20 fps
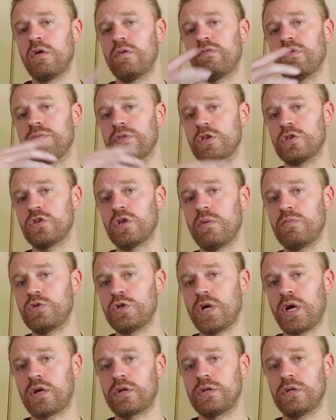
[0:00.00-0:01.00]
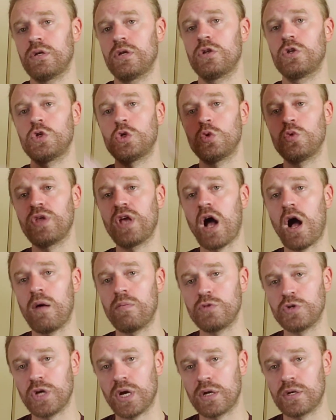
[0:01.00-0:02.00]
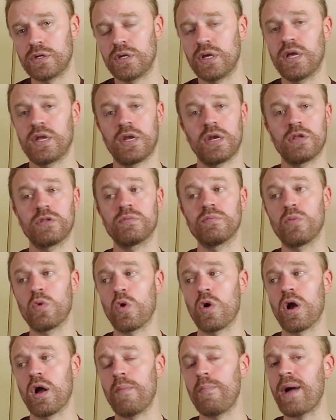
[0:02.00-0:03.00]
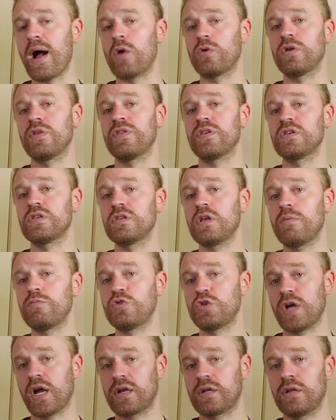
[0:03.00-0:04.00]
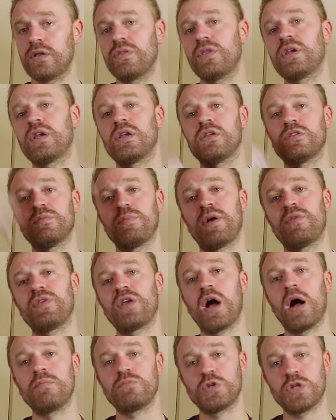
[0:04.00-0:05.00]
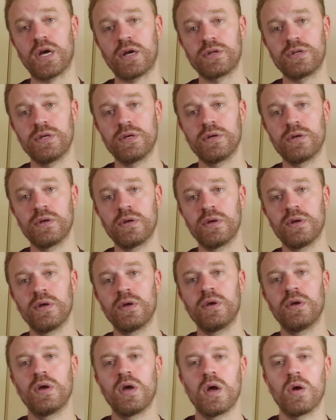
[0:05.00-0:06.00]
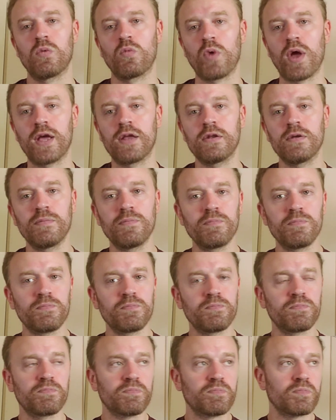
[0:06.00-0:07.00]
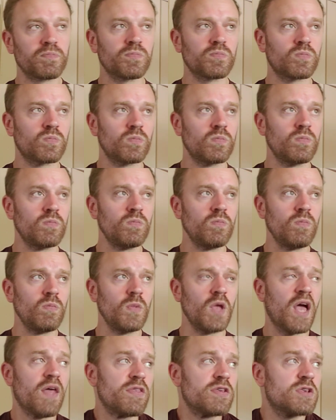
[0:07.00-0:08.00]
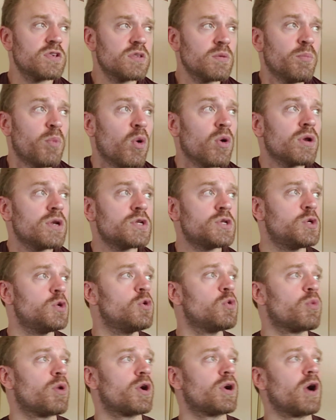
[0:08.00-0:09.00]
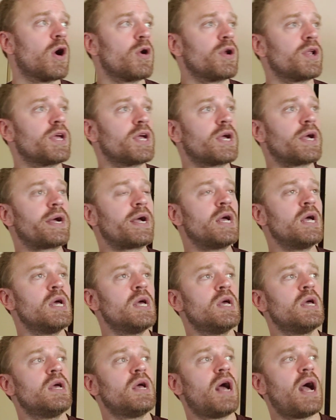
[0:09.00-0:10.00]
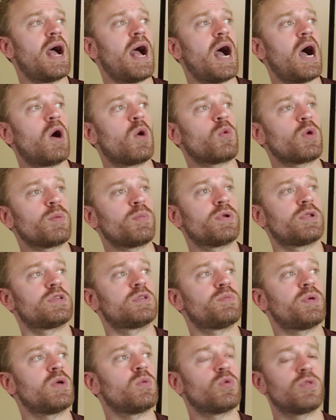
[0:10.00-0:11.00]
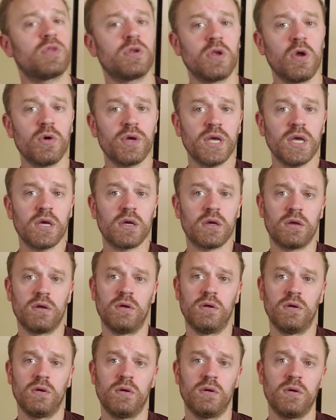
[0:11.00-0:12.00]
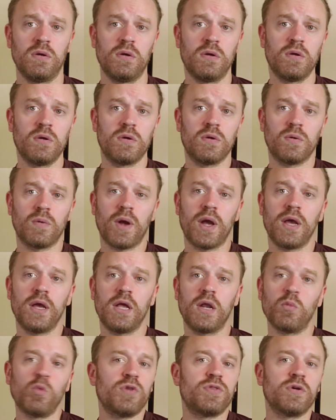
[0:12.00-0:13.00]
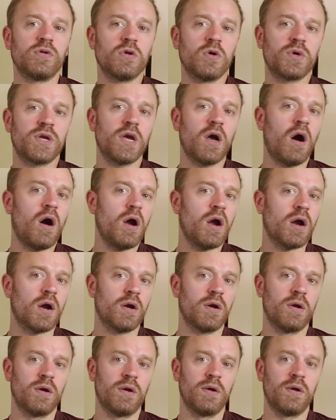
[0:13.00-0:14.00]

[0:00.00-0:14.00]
From the subject to the object. And it is more about the subject than it is about the object, right? And this is important too regarding how we participate with the logi, right? And what the logi are.